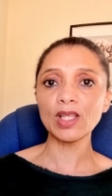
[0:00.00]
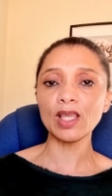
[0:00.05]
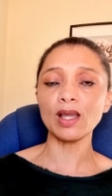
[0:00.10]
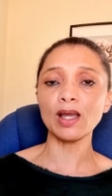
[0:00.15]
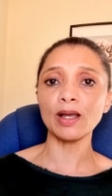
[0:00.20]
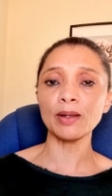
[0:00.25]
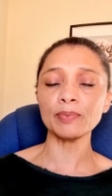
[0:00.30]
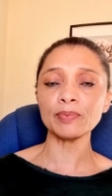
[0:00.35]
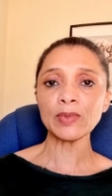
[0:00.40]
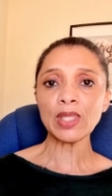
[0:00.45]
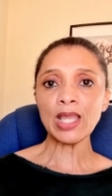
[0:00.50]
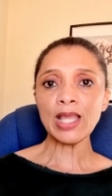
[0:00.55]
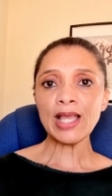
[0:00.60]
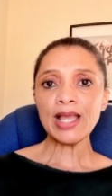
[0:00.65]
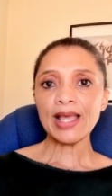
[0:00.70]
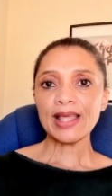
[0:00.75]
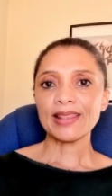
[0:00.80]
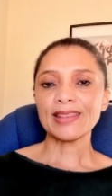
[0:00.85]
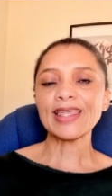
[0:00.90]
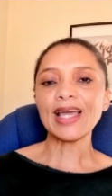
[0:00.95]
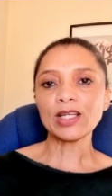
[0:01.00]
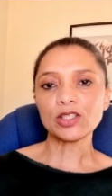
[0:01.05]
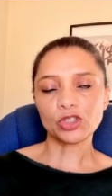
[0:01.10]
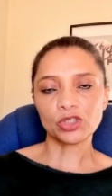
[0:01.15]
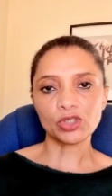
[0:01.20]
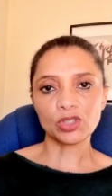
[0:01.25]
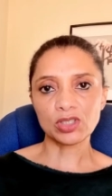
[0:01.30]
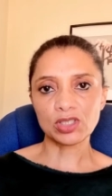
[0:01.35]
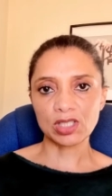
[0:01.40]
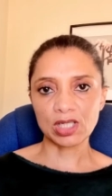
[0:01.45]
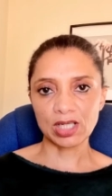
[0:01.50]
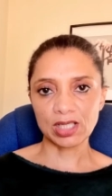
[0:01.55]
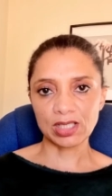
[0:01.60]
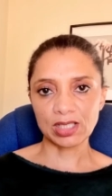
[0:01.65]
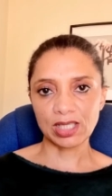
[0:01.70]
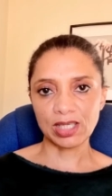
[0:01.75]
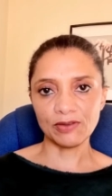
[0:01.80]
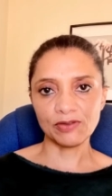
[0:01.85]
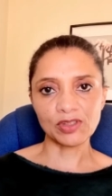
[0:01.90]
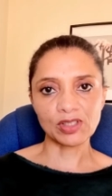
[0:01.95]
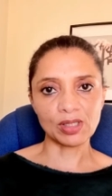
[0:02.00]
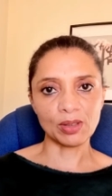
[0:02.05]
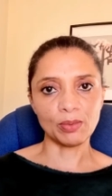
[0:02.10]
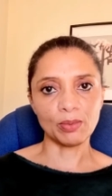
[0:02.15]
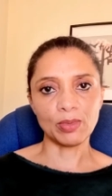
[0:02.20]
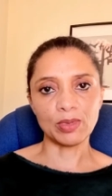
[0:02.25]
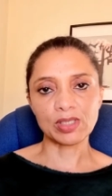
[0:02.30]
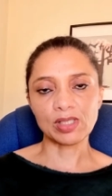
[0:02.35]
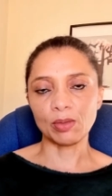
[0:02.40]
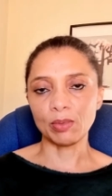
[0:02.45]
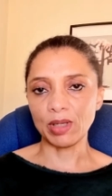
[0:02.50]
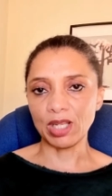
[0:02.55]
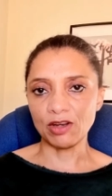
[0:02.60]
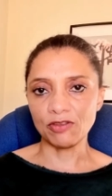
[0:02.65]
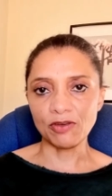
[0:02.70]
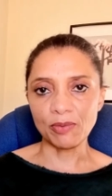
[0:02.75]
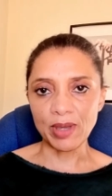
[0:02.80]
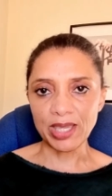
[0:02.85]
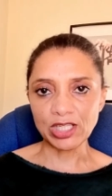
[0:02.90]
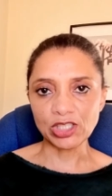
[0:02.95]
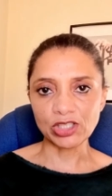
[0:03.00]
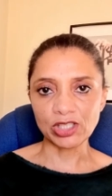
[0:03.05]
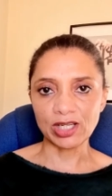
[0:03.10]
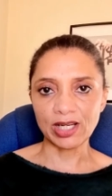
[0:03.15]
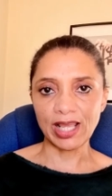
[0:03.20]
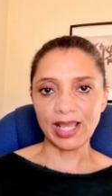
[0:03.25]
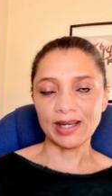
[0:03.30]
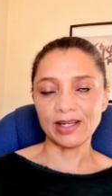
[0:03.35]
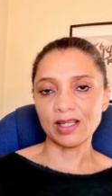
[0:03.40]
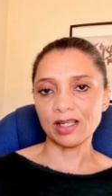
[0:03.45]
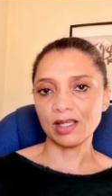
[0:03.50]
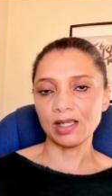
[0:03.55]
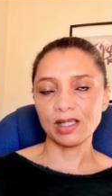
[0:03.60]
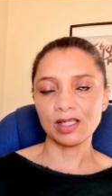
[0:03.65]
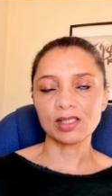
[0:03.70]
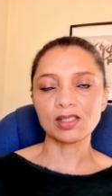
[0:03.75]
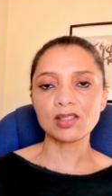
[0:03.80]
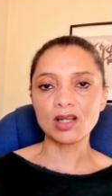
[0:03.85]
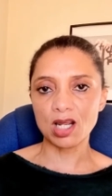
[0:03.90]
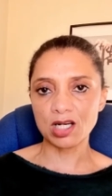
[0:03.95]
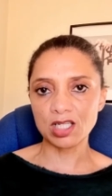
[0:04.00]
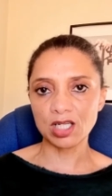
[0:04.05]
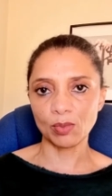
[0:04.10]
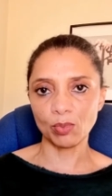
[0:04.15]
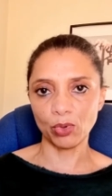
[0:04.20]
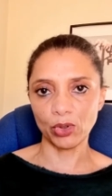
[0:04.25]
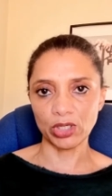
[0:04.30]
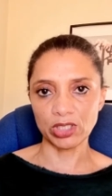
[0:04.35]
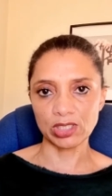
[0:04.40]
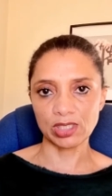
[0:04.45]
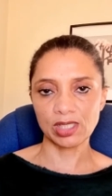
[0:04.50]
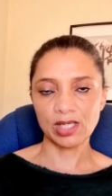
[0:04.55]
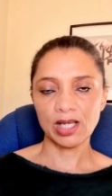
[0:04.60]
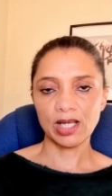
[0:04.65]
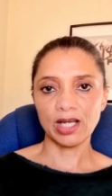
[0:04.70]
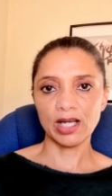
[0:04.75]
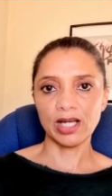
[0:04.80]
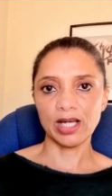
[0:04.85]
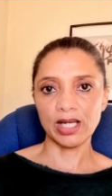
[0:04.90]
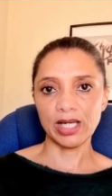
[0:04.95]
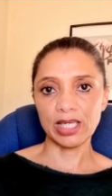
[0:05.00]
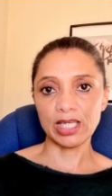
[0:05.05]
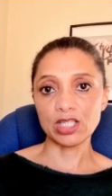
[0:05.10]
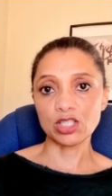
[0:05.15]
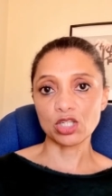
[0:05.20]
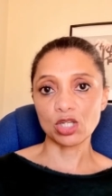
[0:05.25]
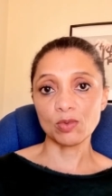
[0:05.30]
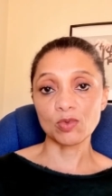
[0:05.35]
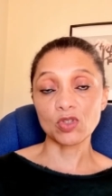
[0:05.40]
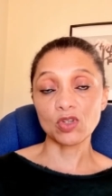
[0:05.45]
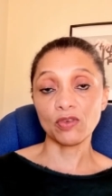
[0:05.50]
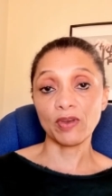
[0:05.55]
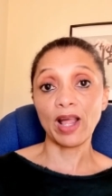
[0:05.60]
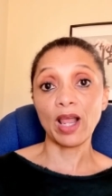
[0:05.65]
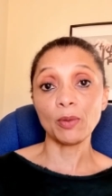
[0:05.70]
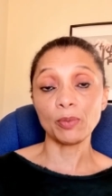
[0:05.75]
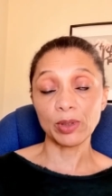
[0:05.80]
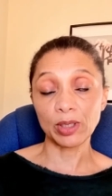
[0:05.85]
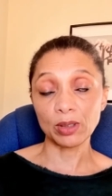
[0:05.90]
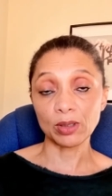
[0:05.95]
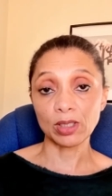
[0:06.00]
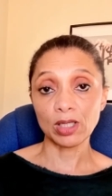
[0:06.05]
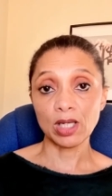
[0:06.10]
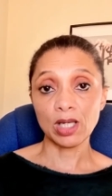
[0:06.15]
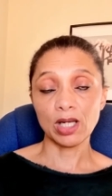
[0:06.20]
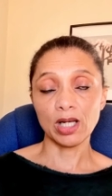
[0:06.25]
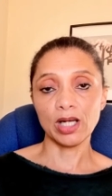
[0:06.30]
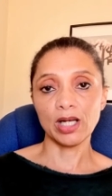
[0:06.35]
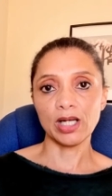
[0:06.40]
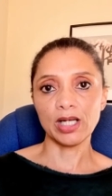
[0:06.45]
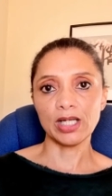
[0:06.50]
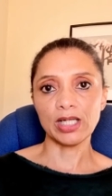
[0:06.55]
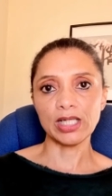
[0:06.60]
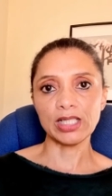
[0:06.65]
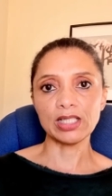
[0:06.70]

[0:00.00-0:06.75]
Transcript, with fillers: um, that should uh, give some, some information and a, a starting point uh, in terms of helping uh,